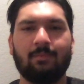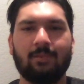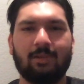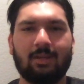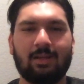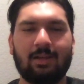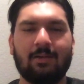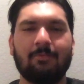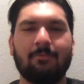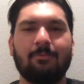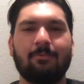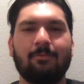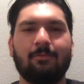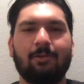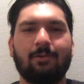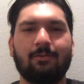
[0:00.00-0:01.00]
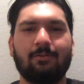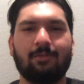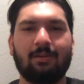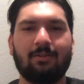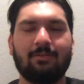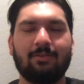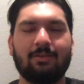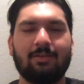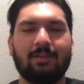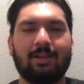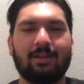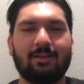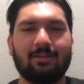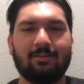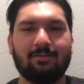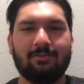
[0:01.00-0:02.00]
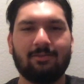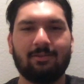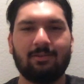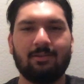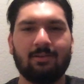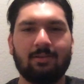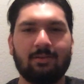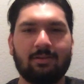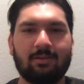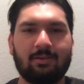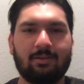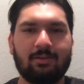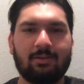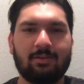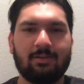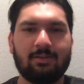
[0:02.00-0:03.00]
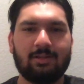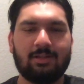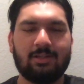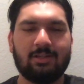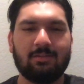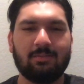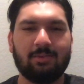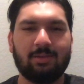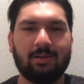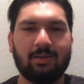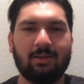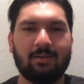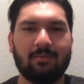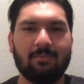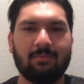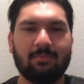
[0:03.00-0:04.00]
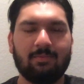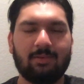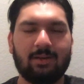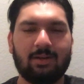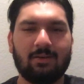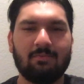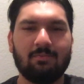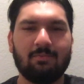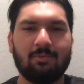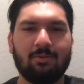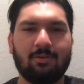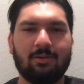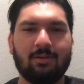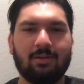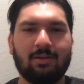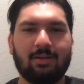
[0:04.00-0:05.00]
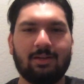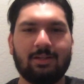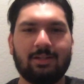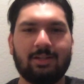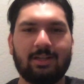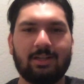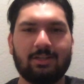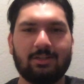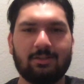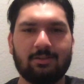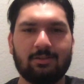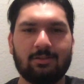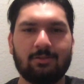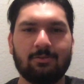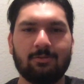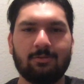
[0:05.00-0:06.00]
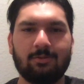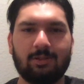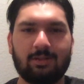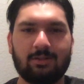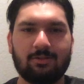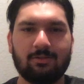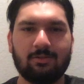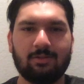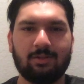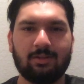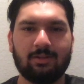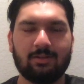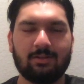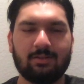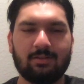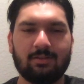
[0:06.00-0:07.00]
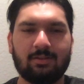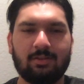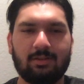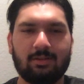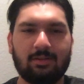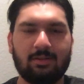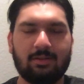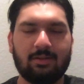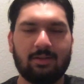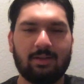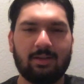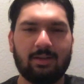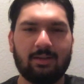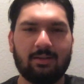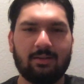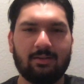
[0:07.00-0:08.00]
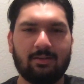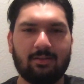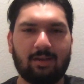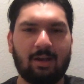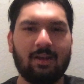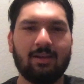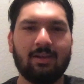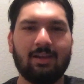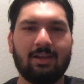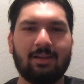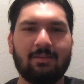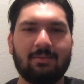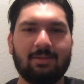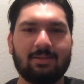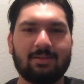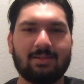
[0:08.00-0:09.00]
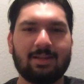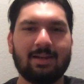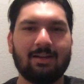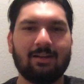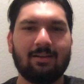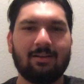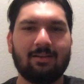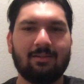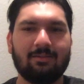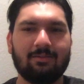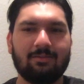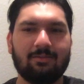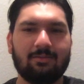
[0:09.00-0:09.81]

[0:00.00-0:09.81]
and I will forever thank her for teaching me how important an education truly, truly is, and not letting me slack off